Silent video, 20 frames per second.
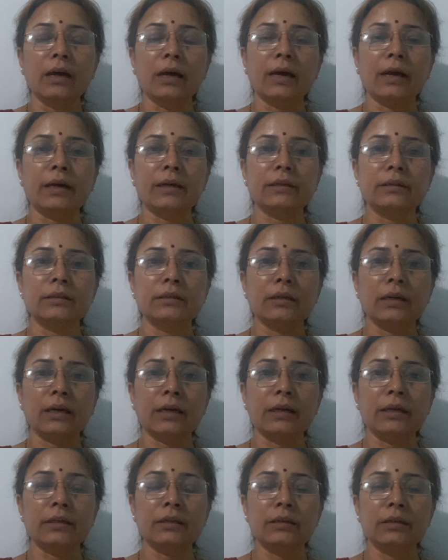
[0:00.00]
and
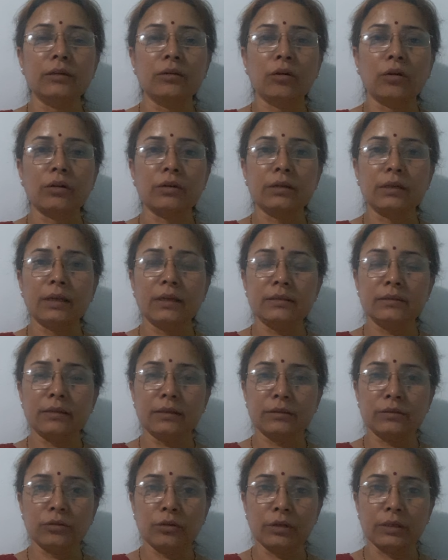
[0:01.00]
I organized
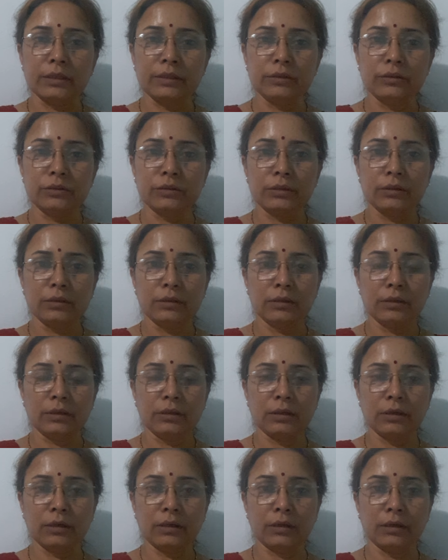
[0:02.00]
that knowledge
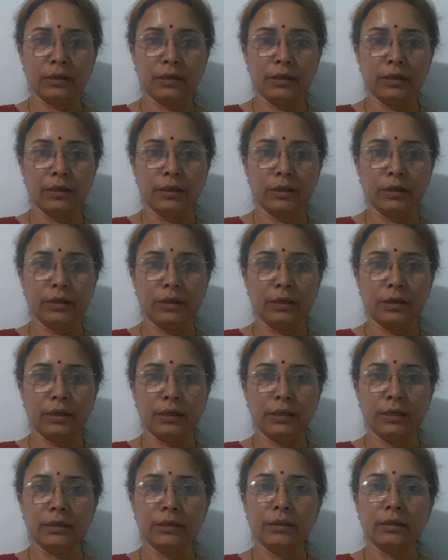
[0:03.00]
uh,
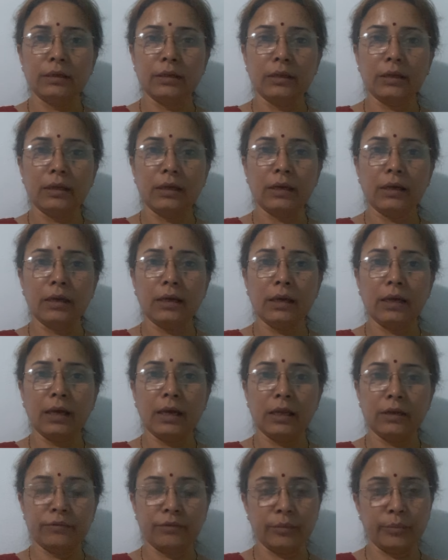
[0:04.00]
in
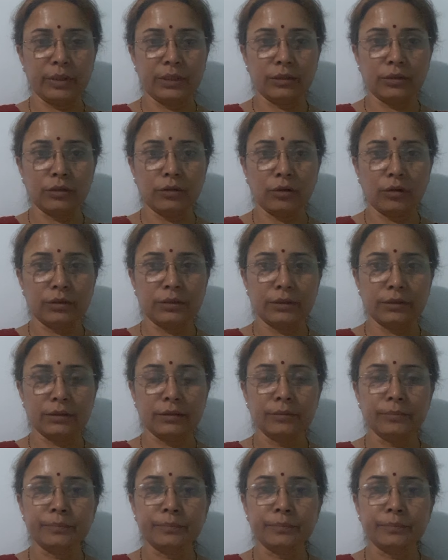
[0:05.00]
alphabetical order.